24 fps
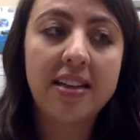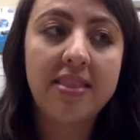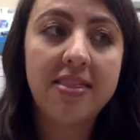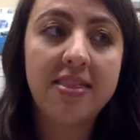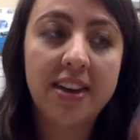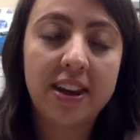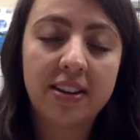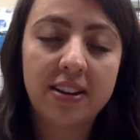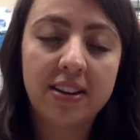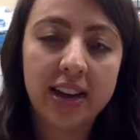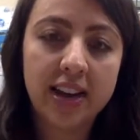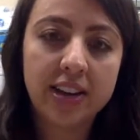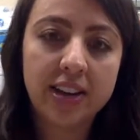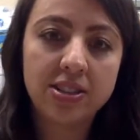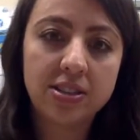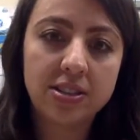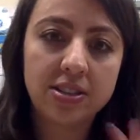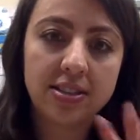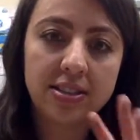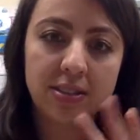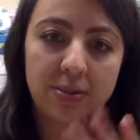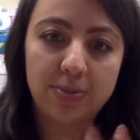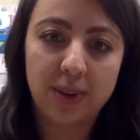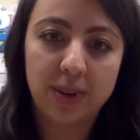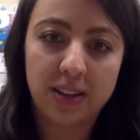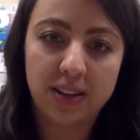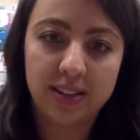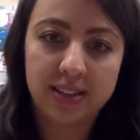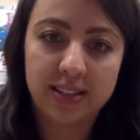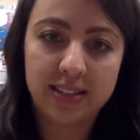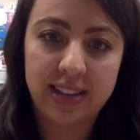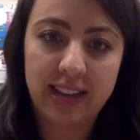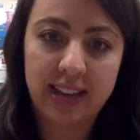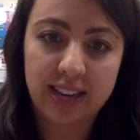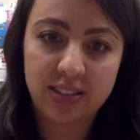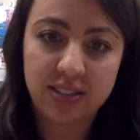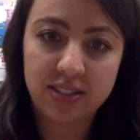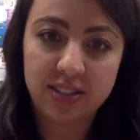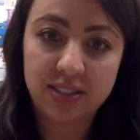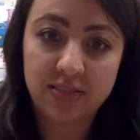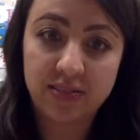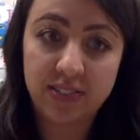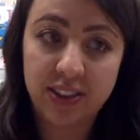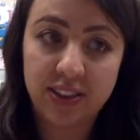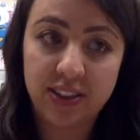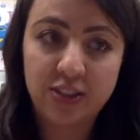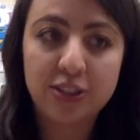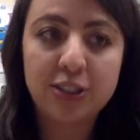their actions as well as the actions of
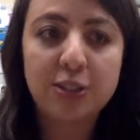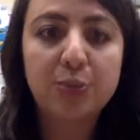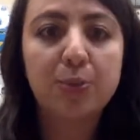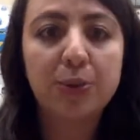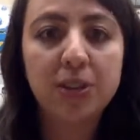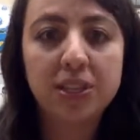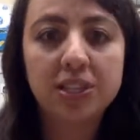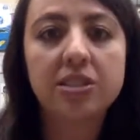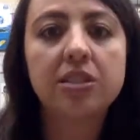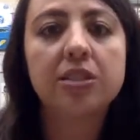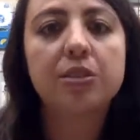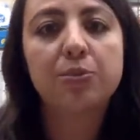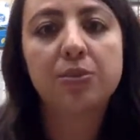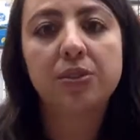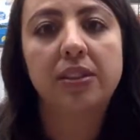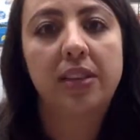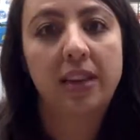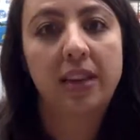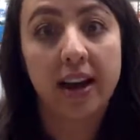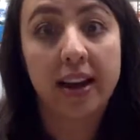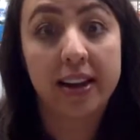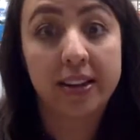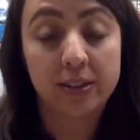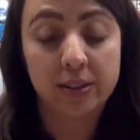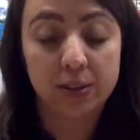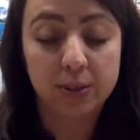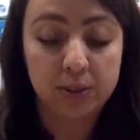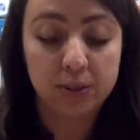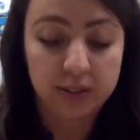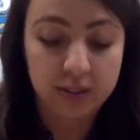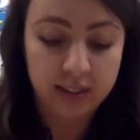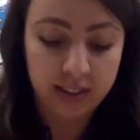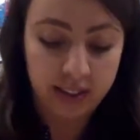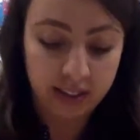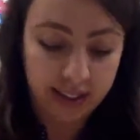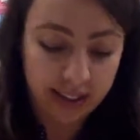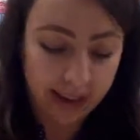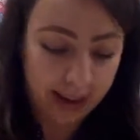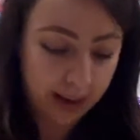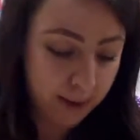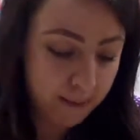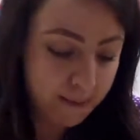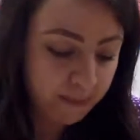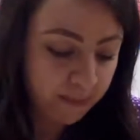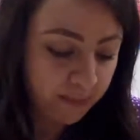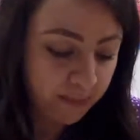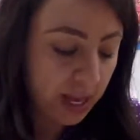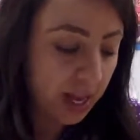others, which is really higher order thinking.
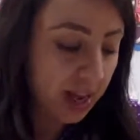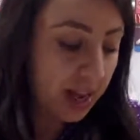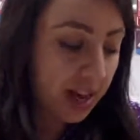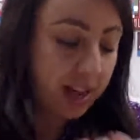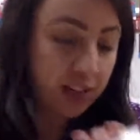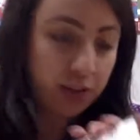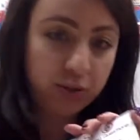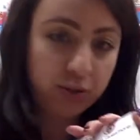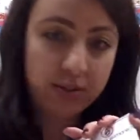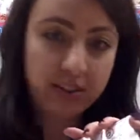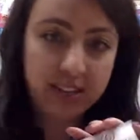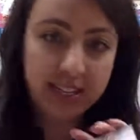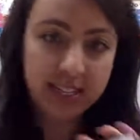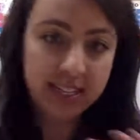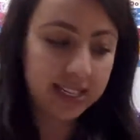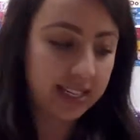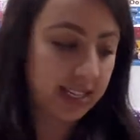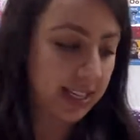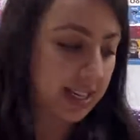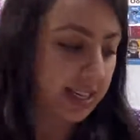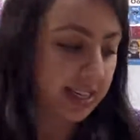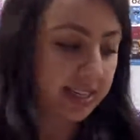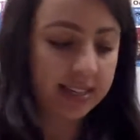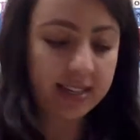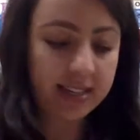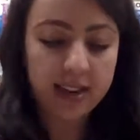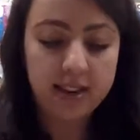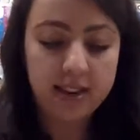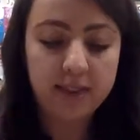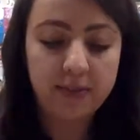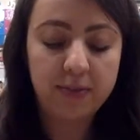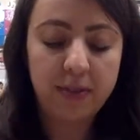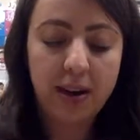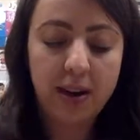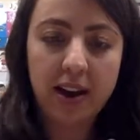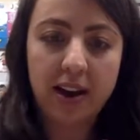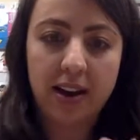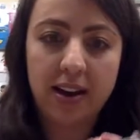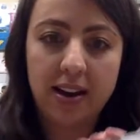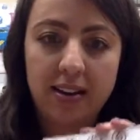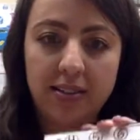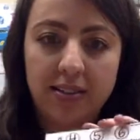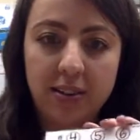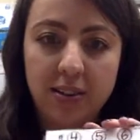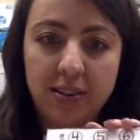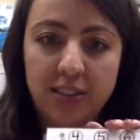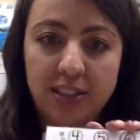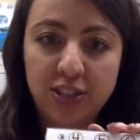So this is
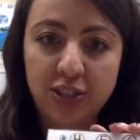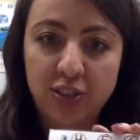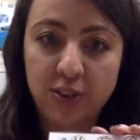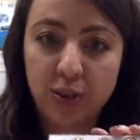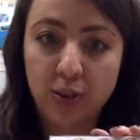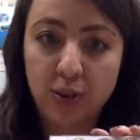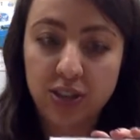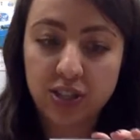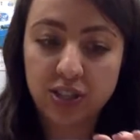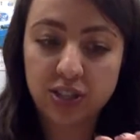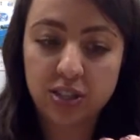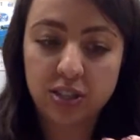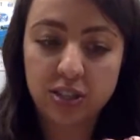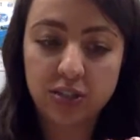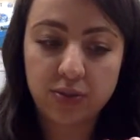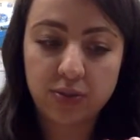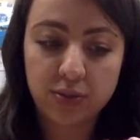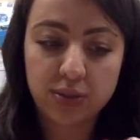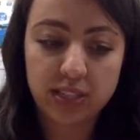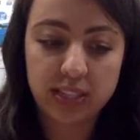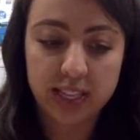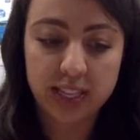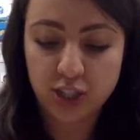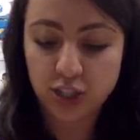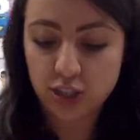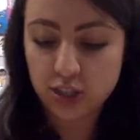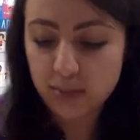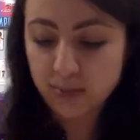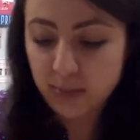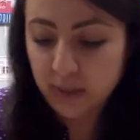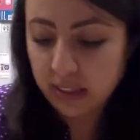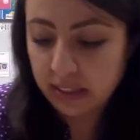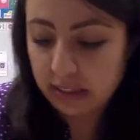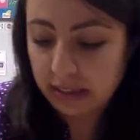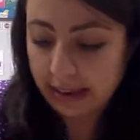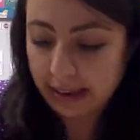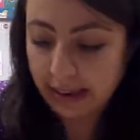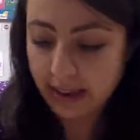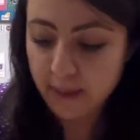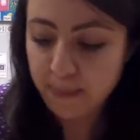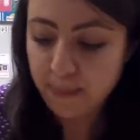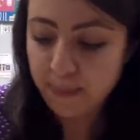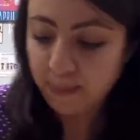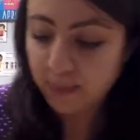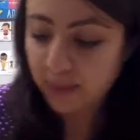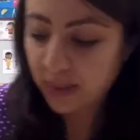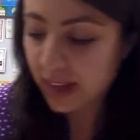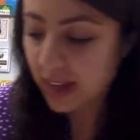these are the questions for centered
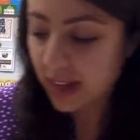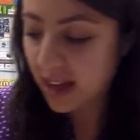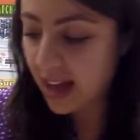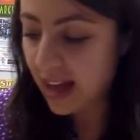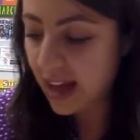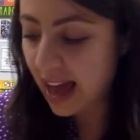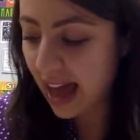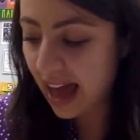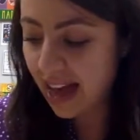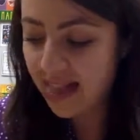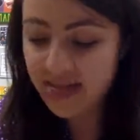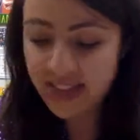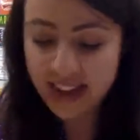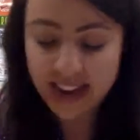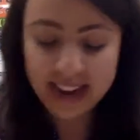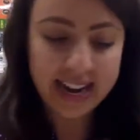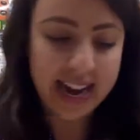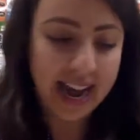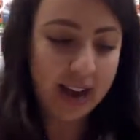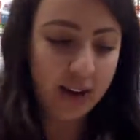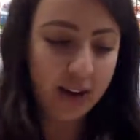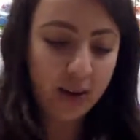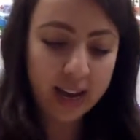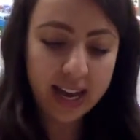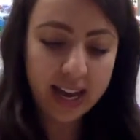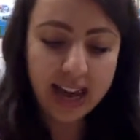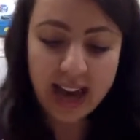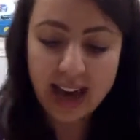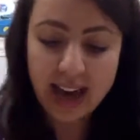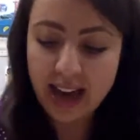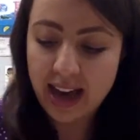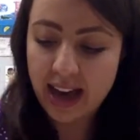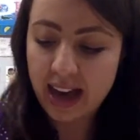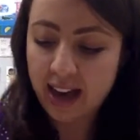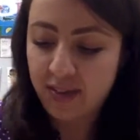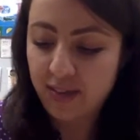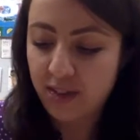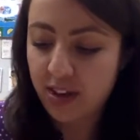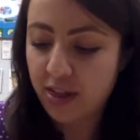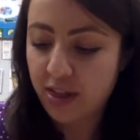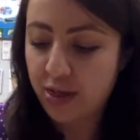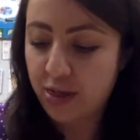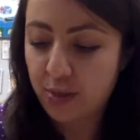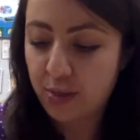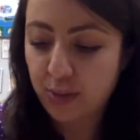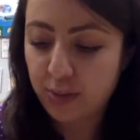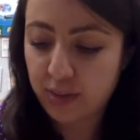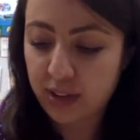play. And then now I have
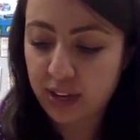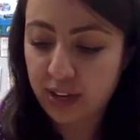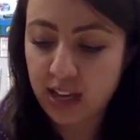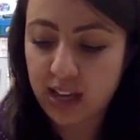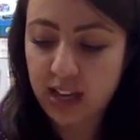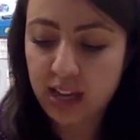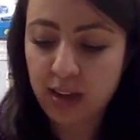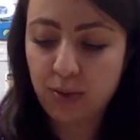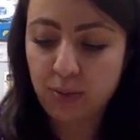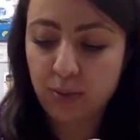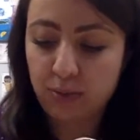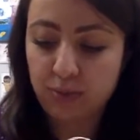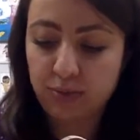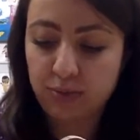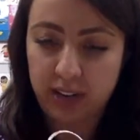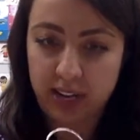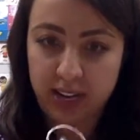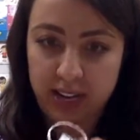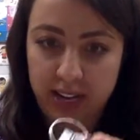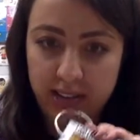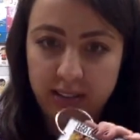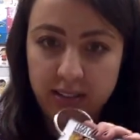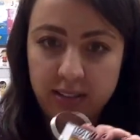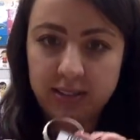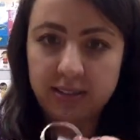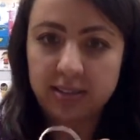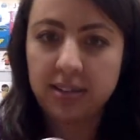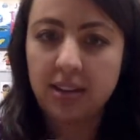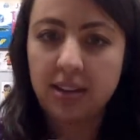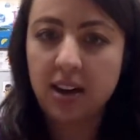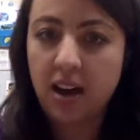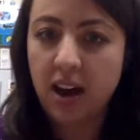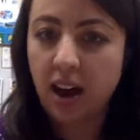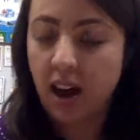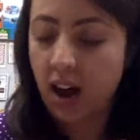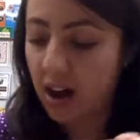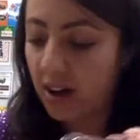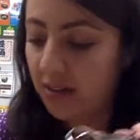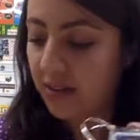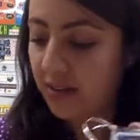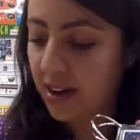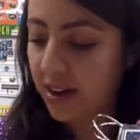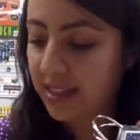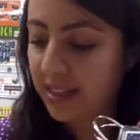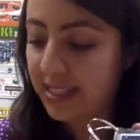3 rings of